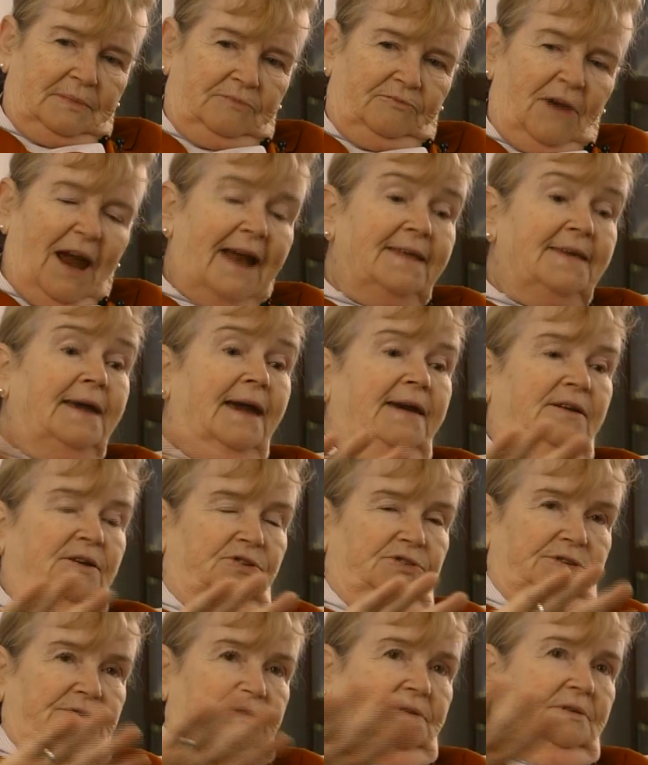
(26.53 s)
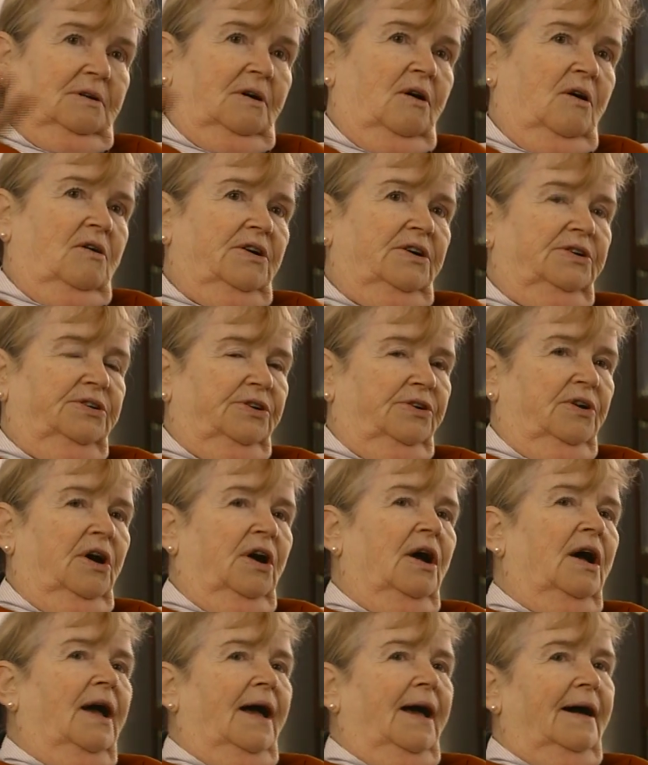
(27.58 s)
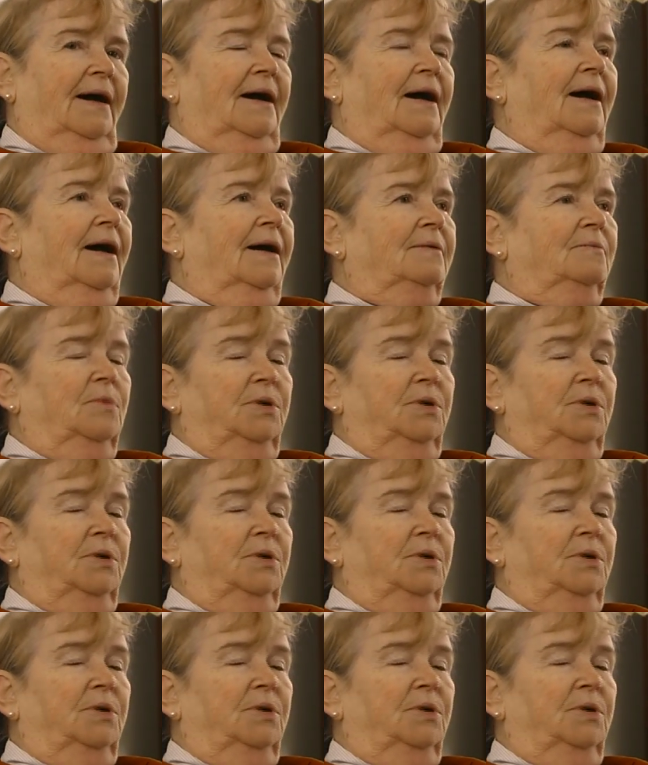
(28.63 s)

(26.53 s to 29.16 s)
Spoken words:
radiators in the corridor, and